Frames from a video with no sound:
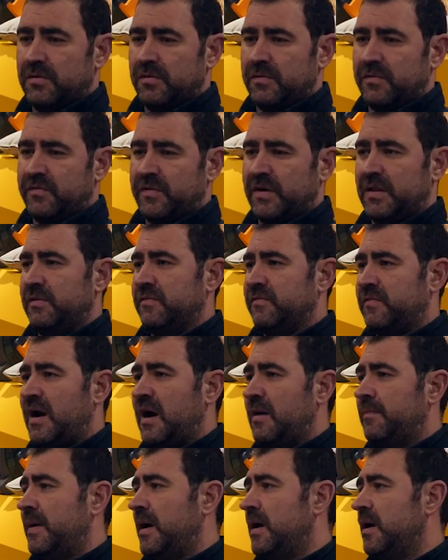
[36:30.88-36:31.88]
feeling
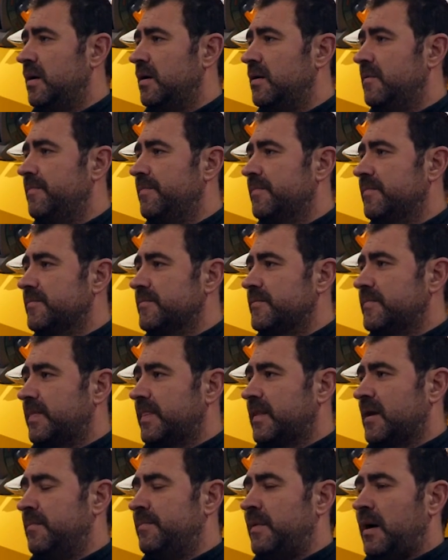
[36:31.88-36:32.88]
far better
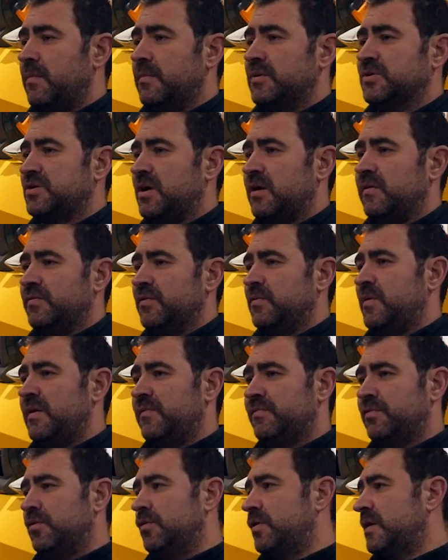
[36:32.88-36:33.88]
about myself than when
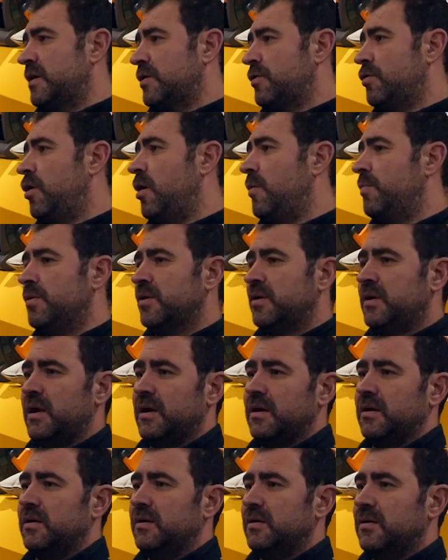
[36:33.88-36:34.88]
I've done like a corporate
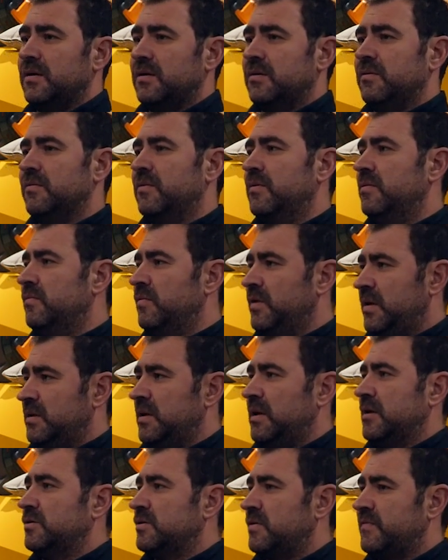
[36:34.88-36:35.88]
gig, really.
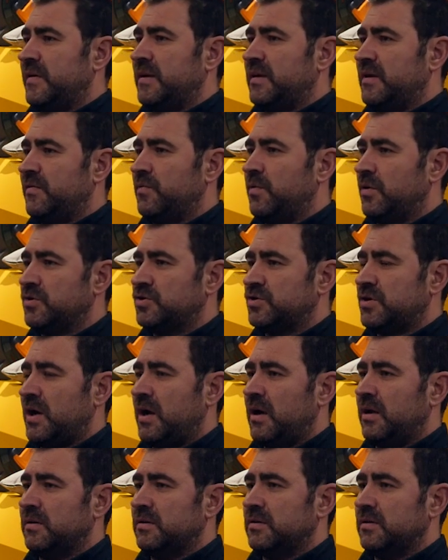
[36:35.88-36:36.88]
Because I think if one
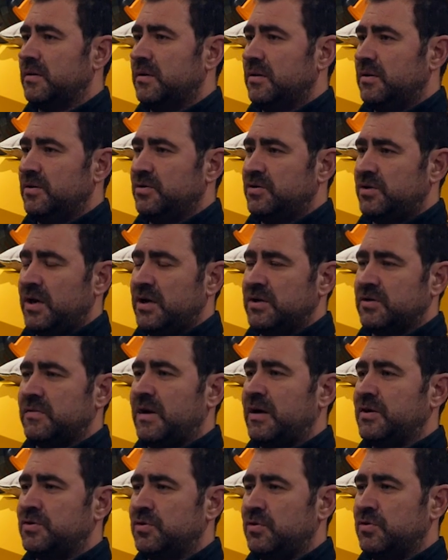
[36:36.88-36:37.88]
child changes their
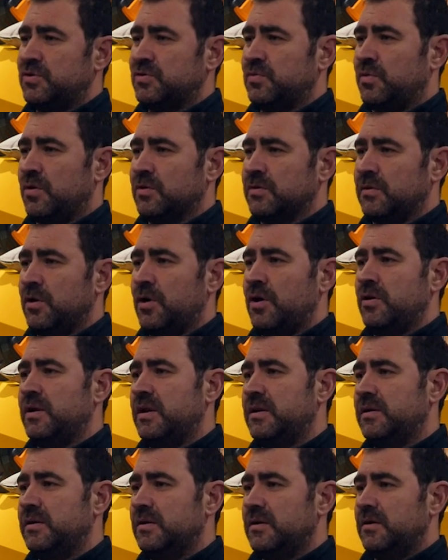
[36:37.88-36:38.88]
attitude towards
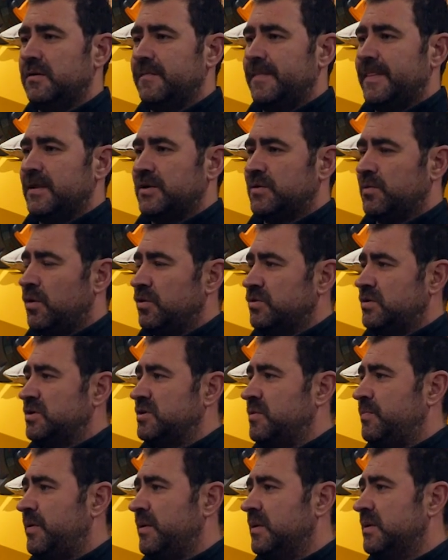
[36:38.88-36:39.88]
learning, towards
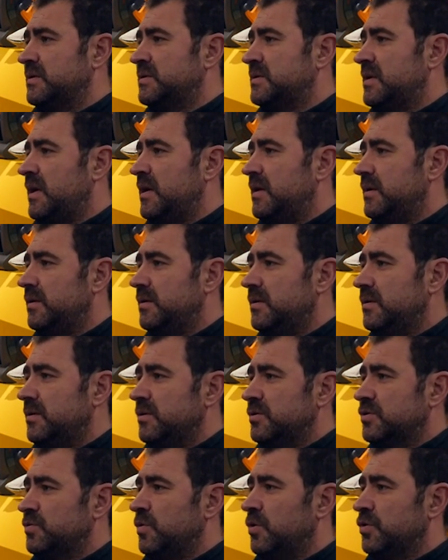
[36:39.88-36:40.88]
disability,
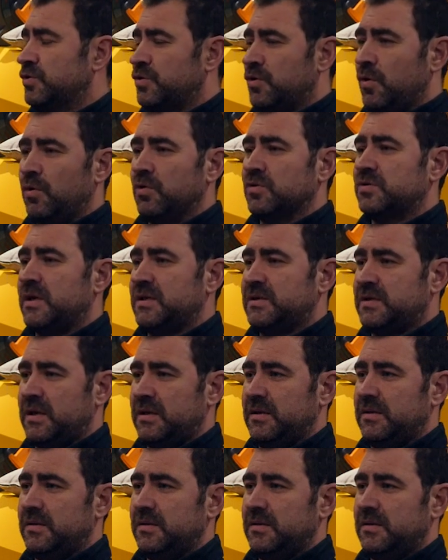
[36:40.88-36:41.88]
towards goal
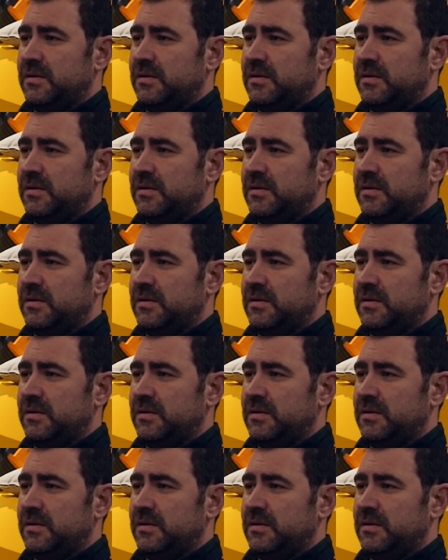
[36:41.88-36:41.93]
setting,